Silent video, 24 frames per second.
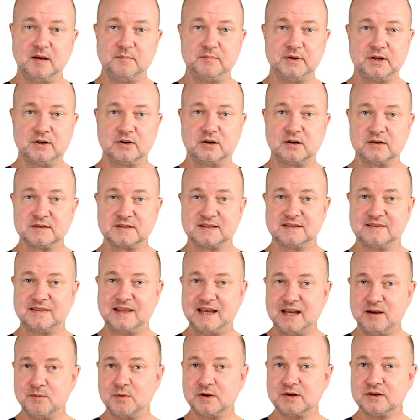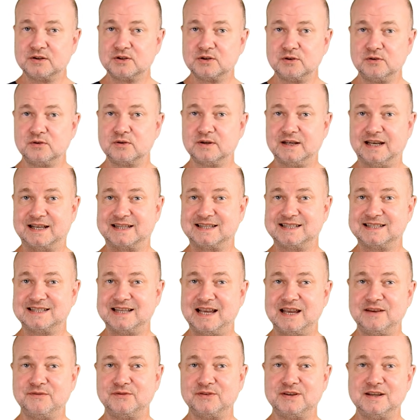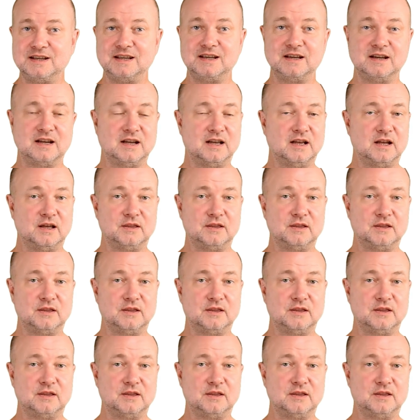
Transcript: because they wanted to look at safety,